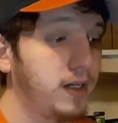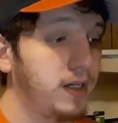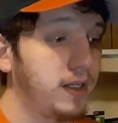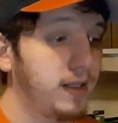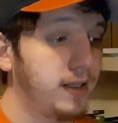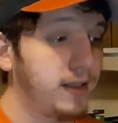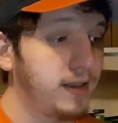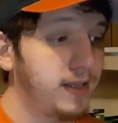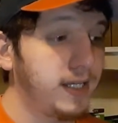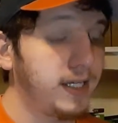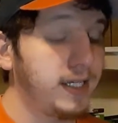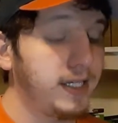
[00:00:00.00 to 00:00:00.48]

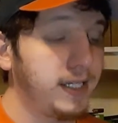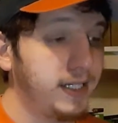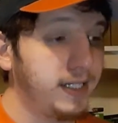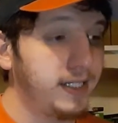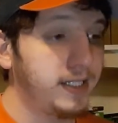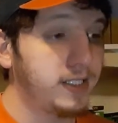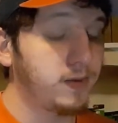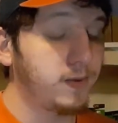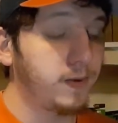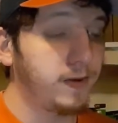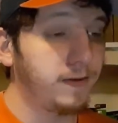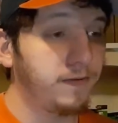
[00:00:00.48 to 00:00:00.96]
The thing
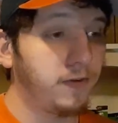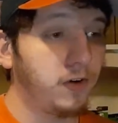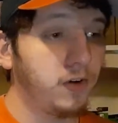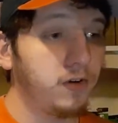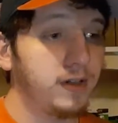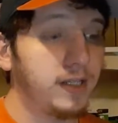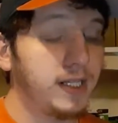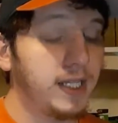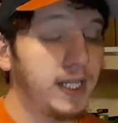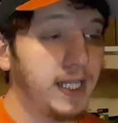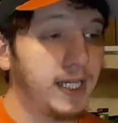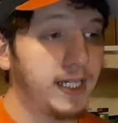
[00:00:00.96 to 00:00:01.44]
is, we've
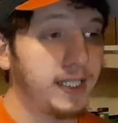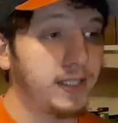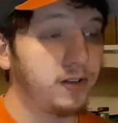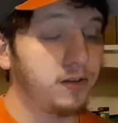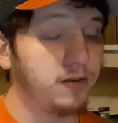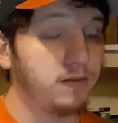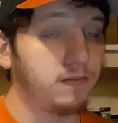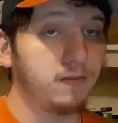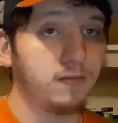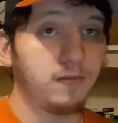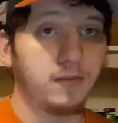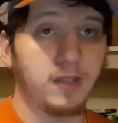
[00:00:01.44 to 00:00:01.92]
already let,
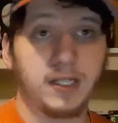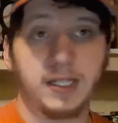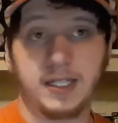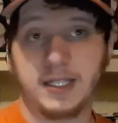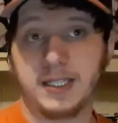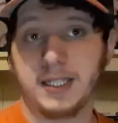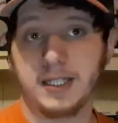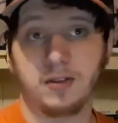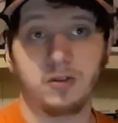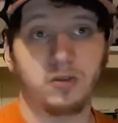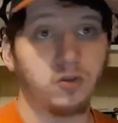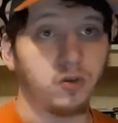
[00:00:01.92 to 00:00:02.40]
like I
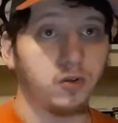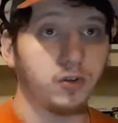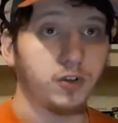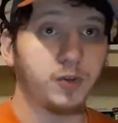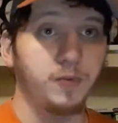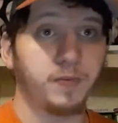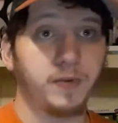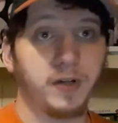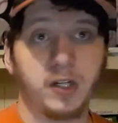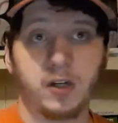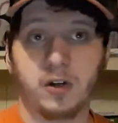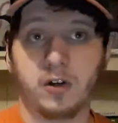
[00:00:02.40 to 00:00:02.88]
said, George
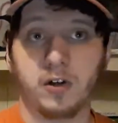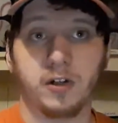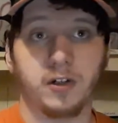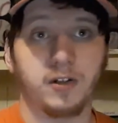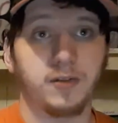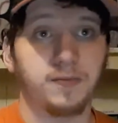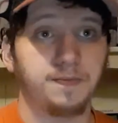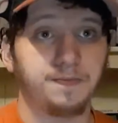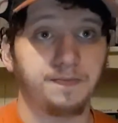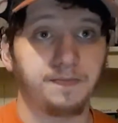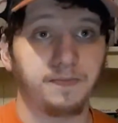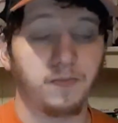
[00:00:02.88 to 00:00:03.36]
Springer
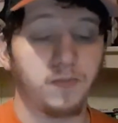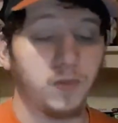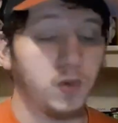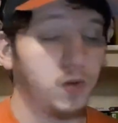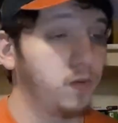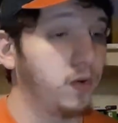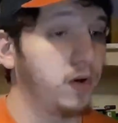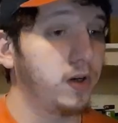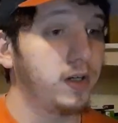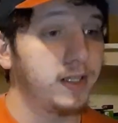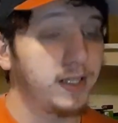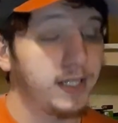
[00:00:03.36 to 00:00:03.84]
go.
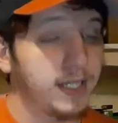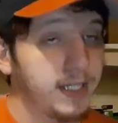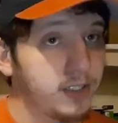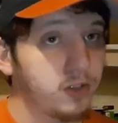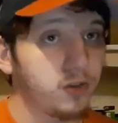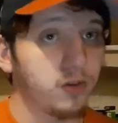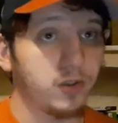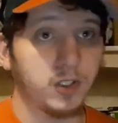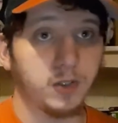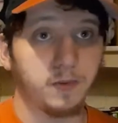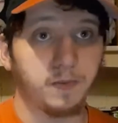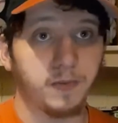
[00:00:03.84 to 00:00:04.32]
We've already let
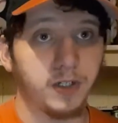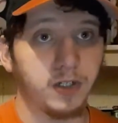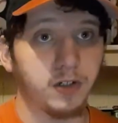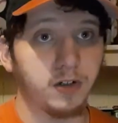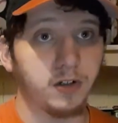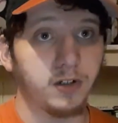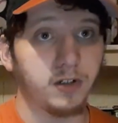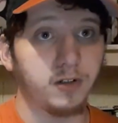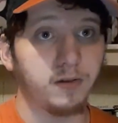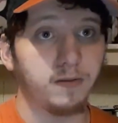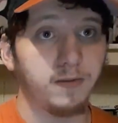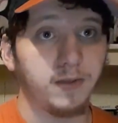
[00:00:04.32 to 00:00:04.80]
George Springer
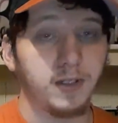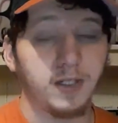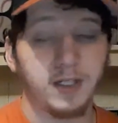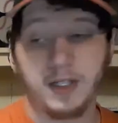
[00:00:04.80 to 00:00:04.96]
go.